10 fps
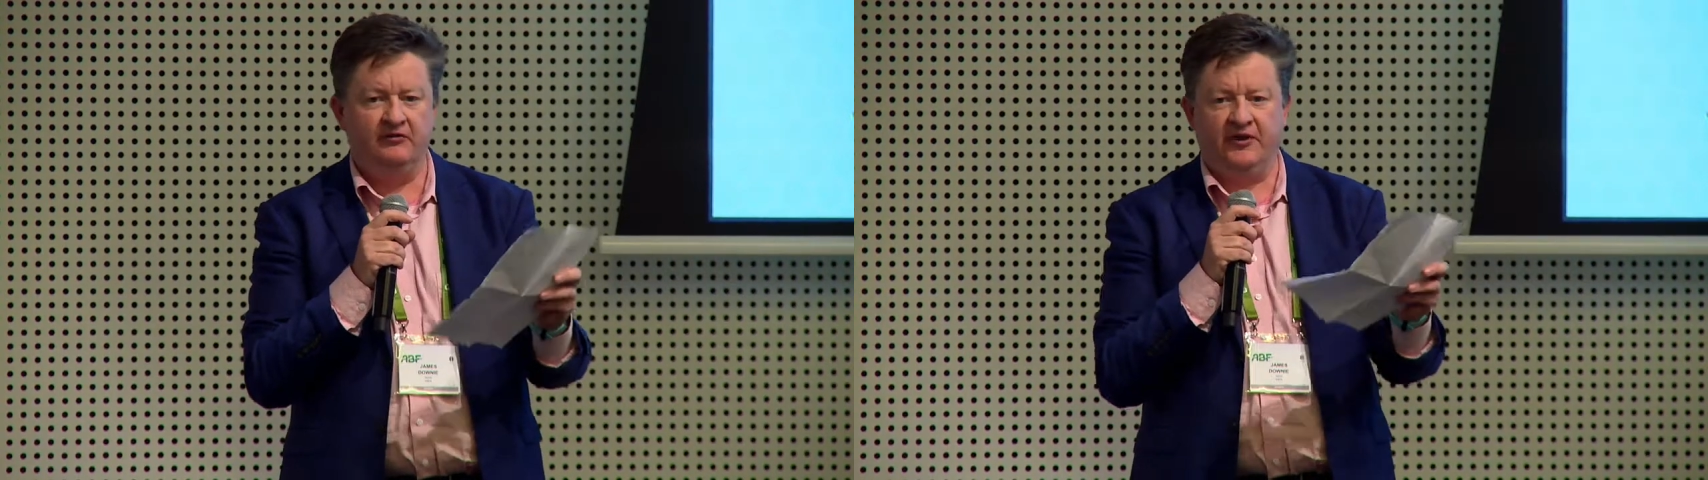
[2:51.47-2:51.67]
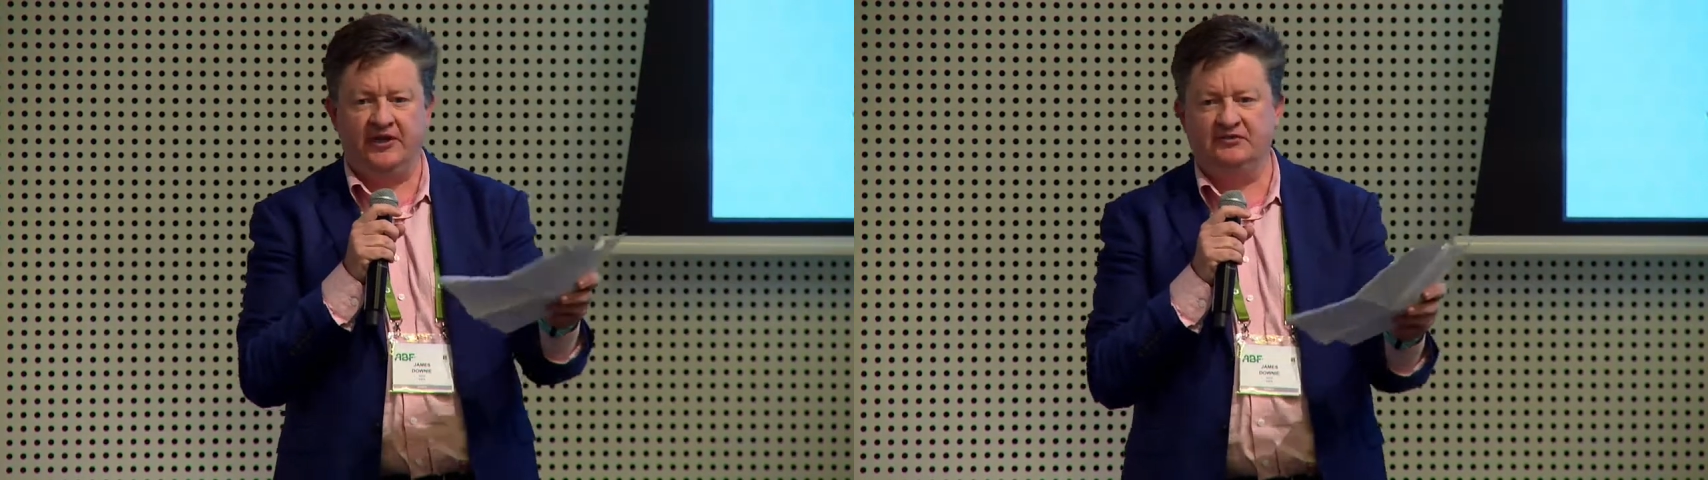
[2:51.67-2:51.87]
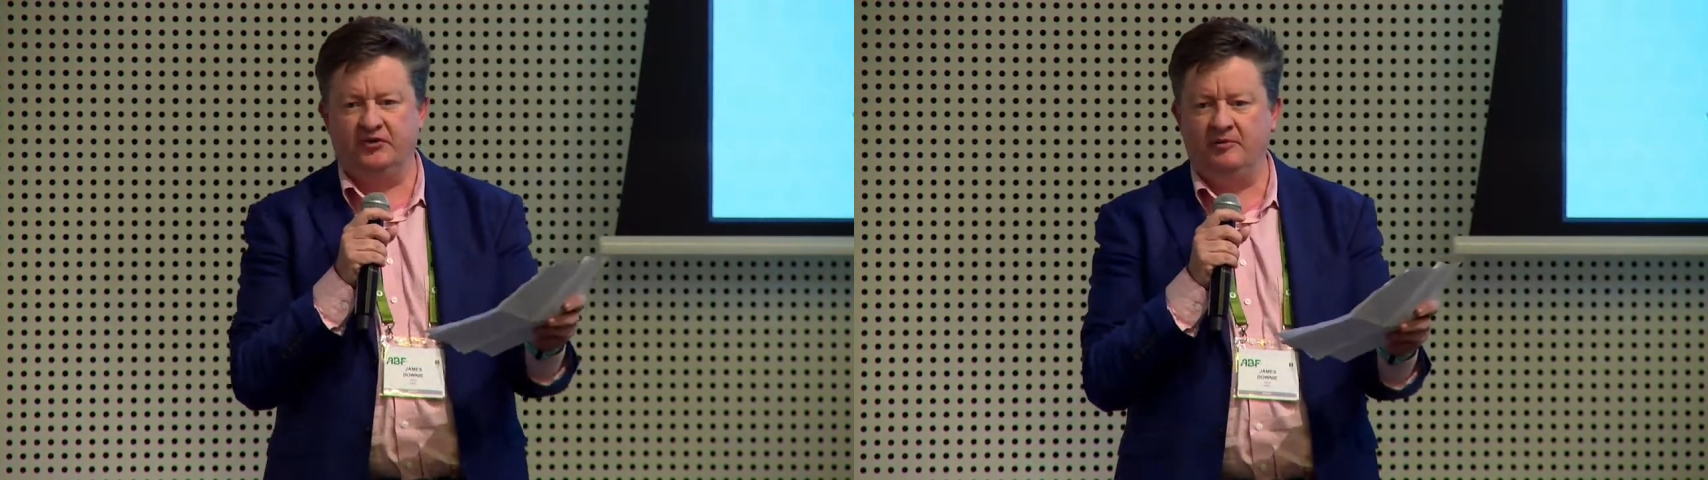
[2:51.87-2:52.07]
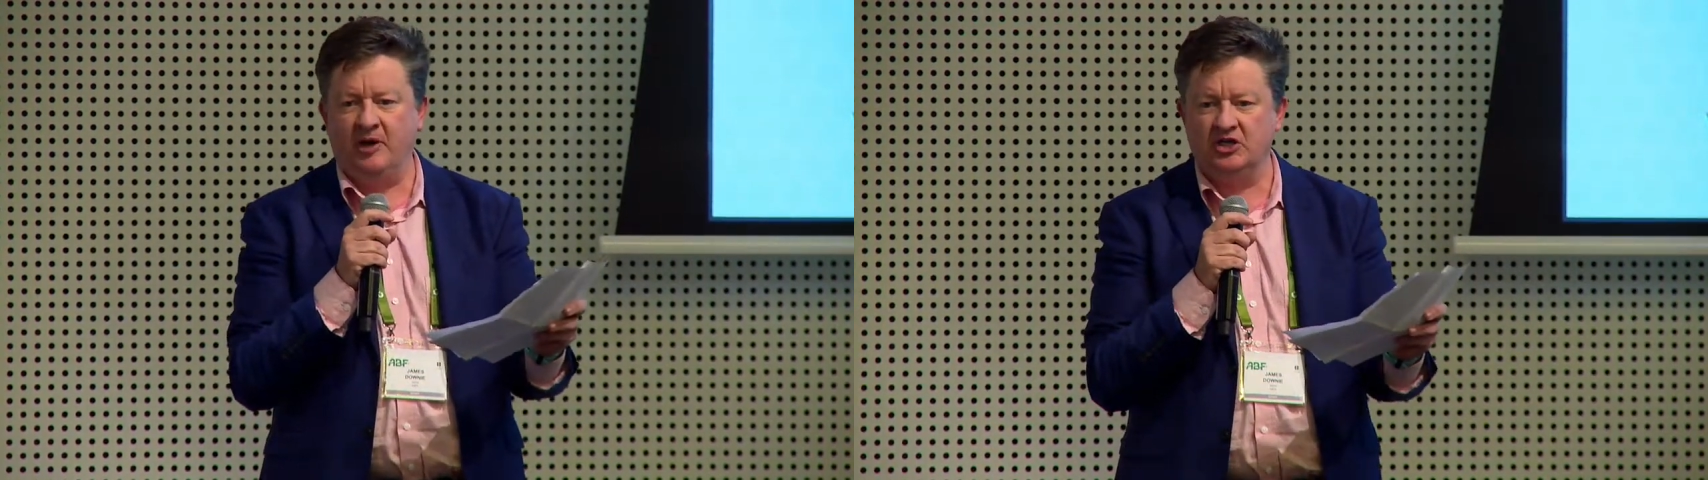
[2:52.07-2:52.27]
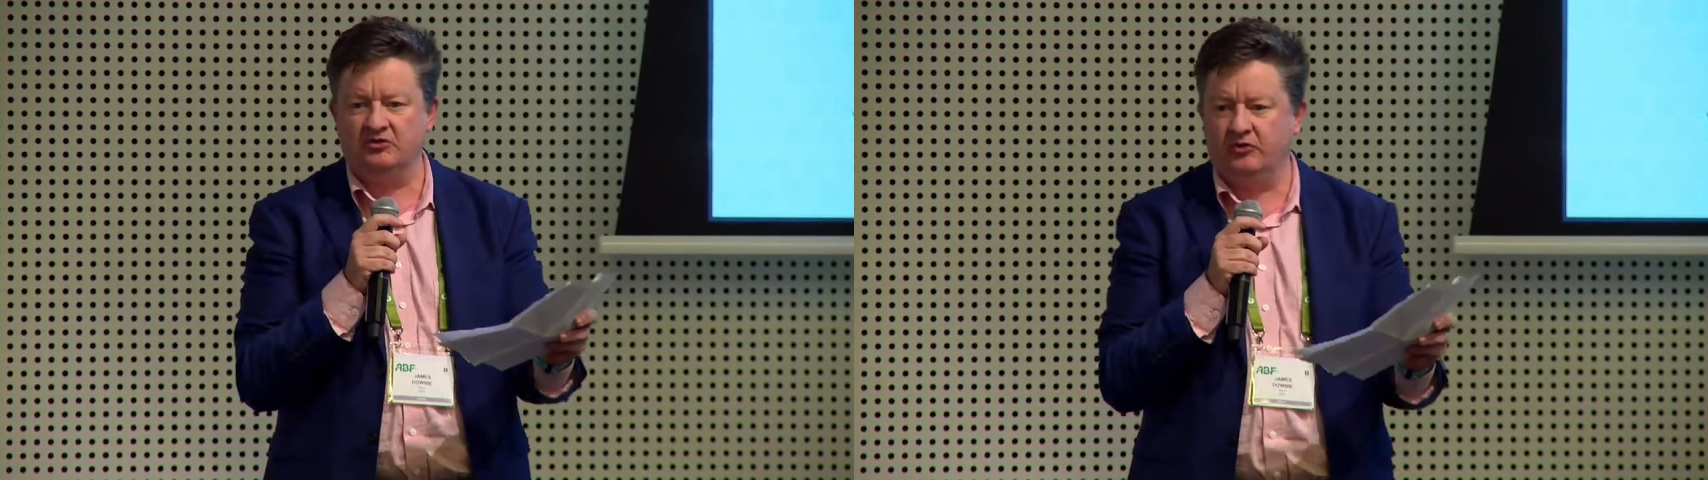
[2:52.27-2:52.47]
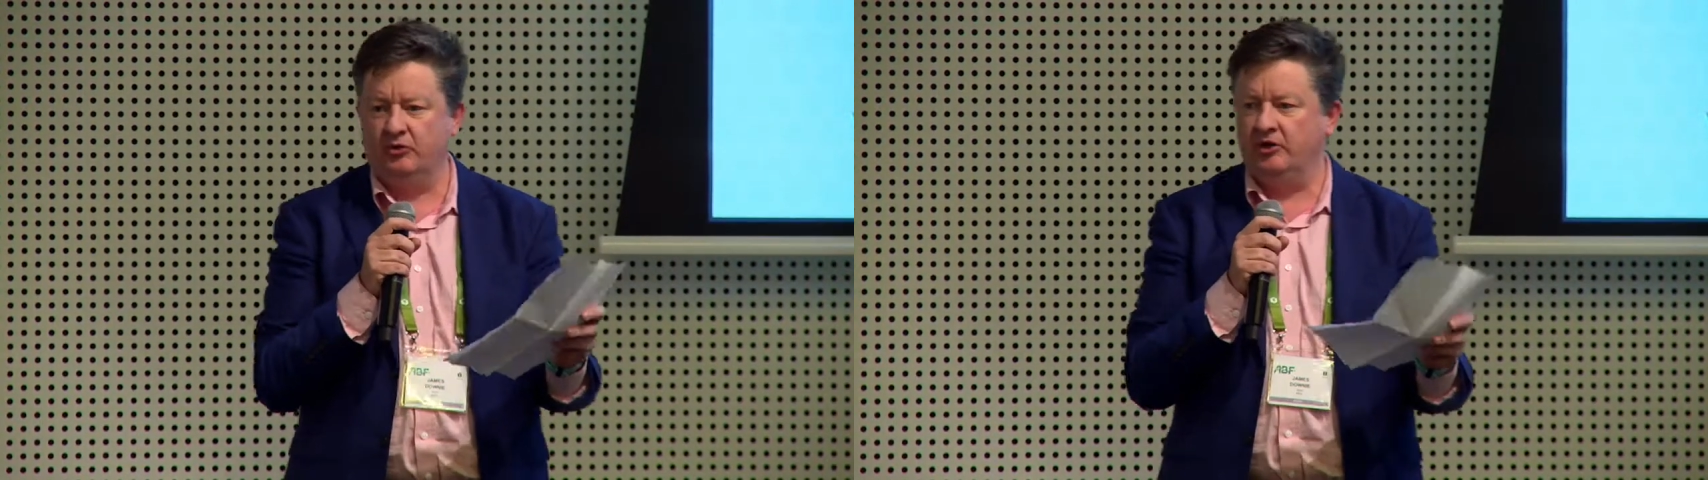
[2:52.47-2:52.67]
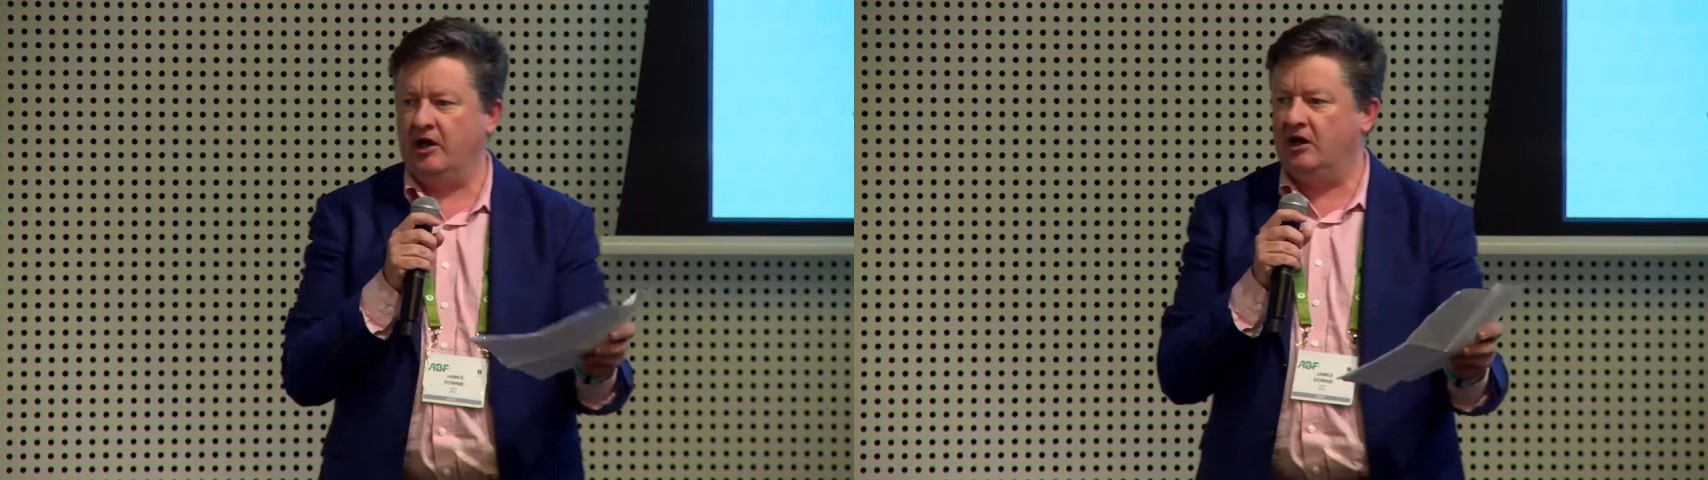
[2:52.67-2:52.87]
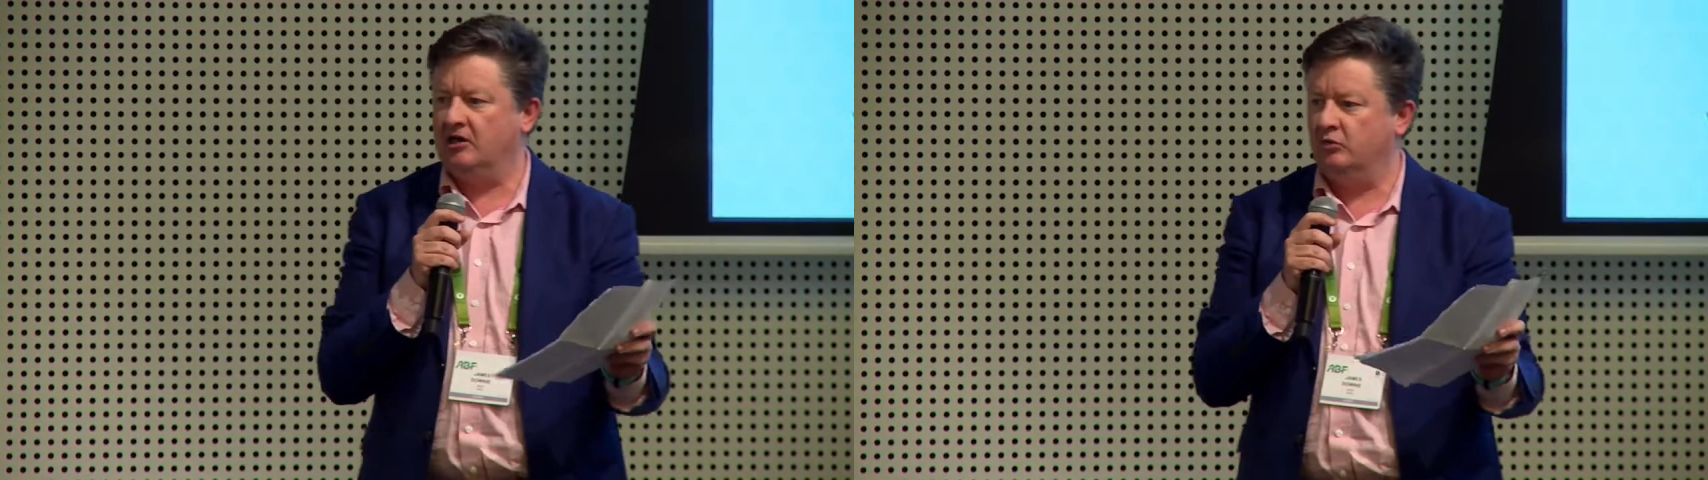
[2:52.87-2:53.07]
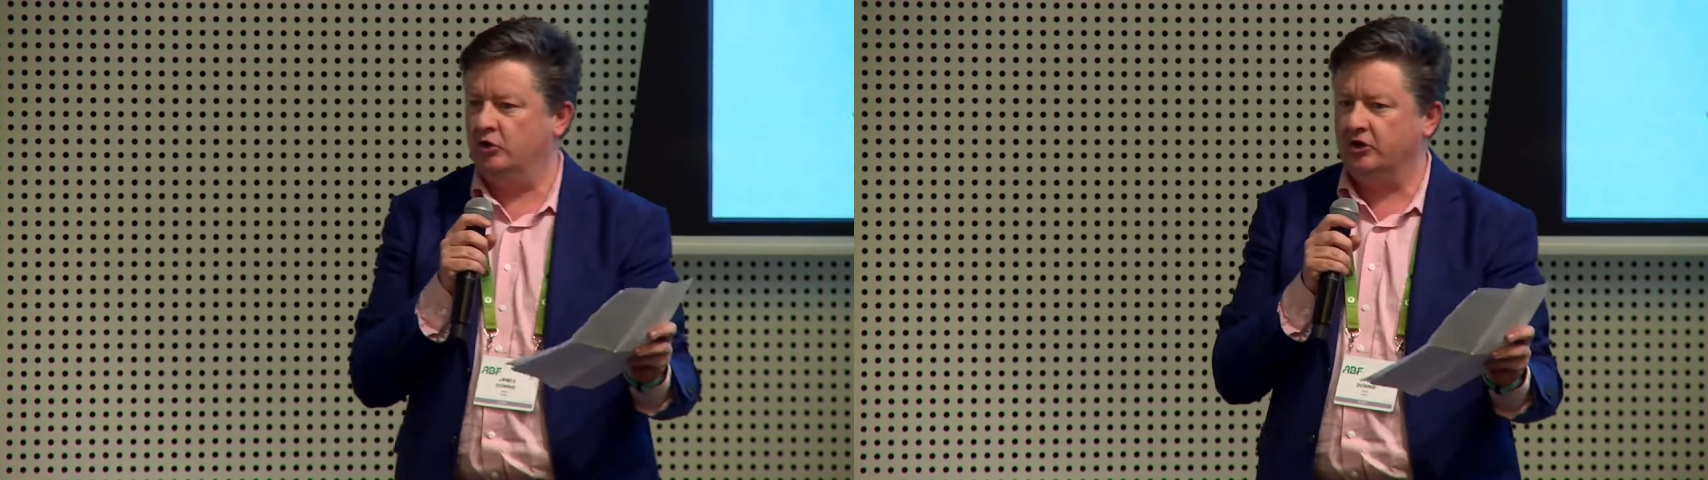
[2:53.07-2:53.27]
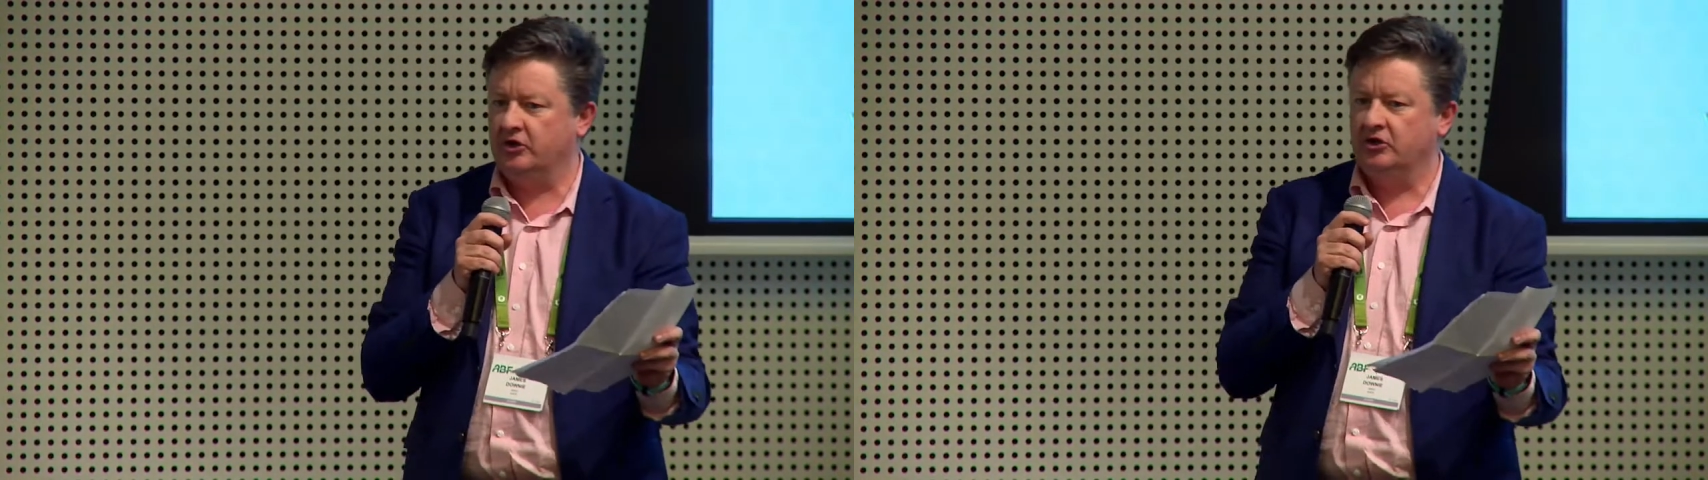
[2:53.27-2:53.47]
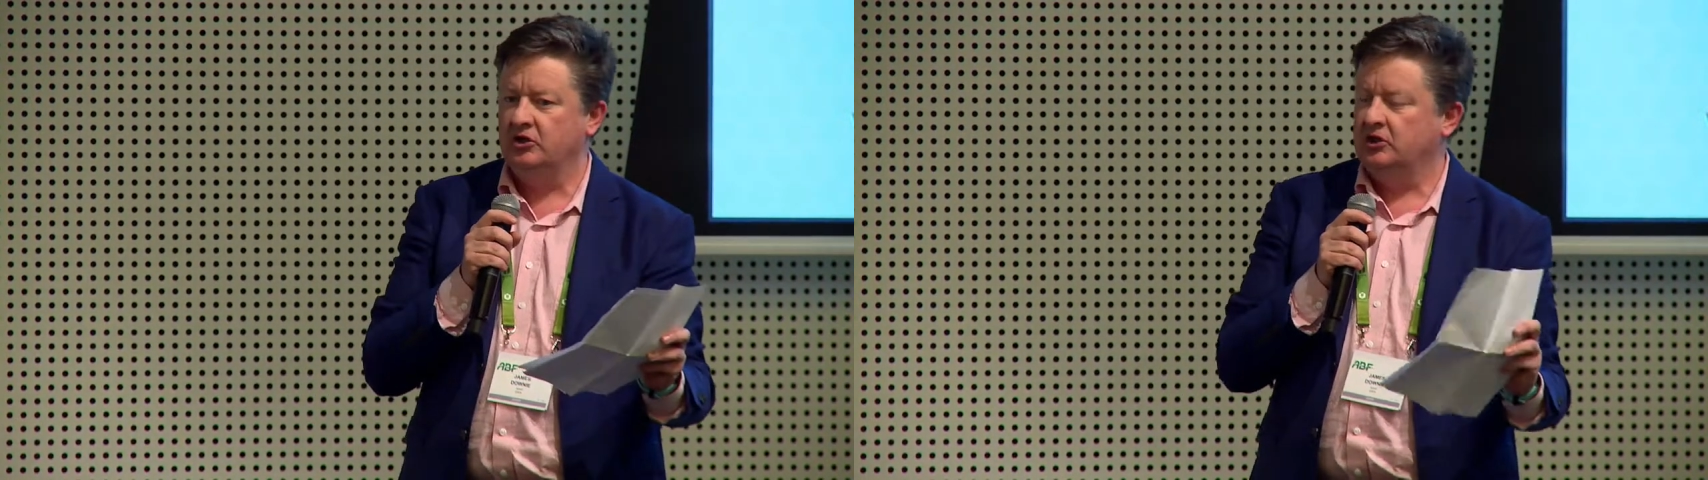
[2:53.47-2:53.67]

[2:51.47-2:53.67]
Thanks very much for all your hard work